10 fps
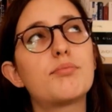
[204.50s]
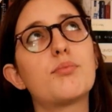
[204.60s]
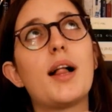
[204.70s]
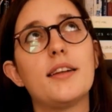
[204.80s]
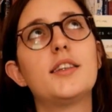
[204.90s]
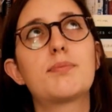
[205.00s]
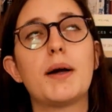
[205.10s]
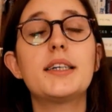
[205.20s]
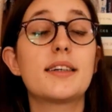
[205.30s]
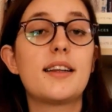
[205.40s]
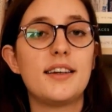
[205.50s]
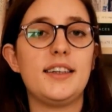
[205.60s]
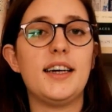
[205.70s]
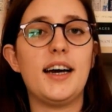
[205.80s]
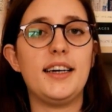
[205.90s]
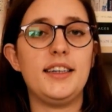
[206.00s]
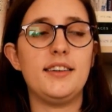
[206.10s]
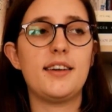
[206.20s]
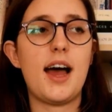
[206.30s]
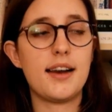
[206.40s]
well, it's basically
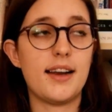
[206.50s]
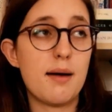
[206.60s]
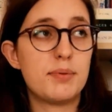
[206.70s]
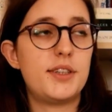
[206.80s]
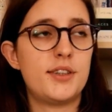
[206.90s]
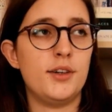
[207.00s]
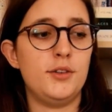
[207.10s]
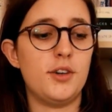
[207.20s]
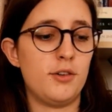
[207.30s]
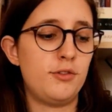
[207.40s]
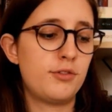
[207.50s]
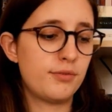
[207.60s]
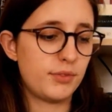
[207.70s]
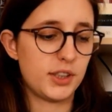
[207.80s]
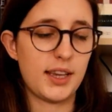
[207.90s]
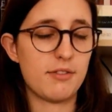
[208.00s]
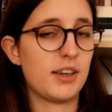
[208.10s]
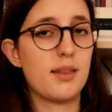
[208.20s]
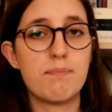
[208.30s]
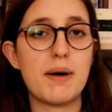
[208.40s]
an episode of just having
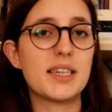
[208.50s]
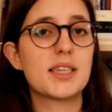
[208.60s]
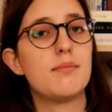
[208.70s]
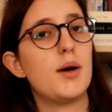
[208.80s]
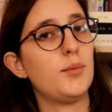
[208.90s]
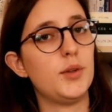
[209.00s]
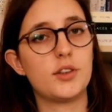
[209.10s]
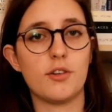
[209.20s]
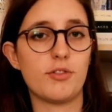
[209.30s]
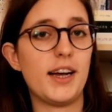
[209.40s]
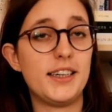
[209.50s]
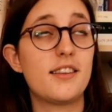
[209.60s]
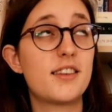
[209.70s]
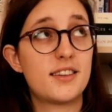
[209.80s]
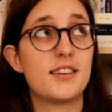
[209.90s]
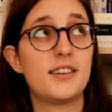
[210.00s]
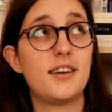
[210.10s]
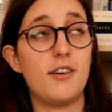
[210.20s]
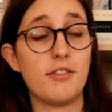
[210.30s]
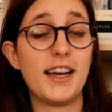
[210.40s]
the best moments
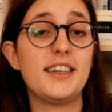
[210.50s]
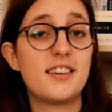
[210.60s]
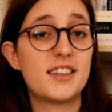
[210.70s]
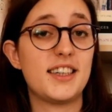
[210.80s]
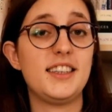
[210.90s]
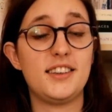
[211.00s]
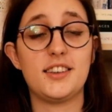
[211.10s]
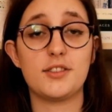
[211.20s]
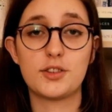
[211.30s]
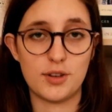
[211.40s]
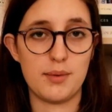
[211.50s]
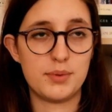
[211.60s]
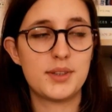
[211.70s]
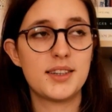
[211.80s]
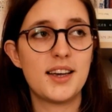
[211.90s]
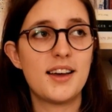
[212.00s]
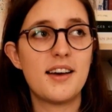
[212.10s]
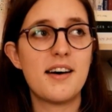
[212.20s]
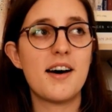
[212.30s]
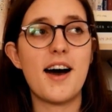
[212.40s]
of 8 seasons of Scrubs.
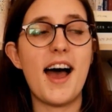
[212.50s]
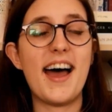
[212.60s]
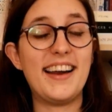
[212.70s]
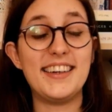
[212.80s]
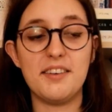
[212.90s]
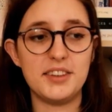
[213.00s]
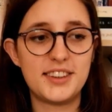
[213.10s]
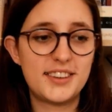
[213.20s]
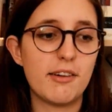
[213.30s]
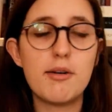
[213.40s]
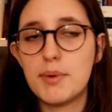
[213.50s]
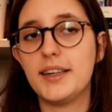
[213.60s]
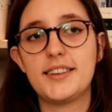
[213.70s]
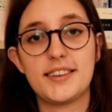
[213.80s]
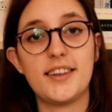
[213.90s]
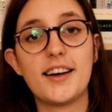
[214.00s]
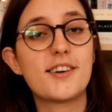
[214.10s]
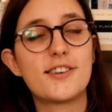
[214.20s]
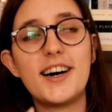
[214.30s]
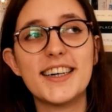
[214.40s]
And it was so amazing, I
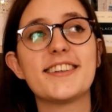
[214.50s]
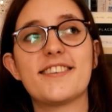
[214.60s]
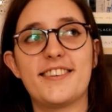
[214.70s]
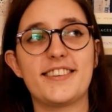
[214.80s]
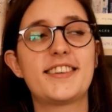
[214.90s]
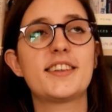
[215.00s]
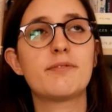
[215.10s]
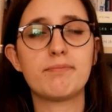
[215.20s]
cried a lot.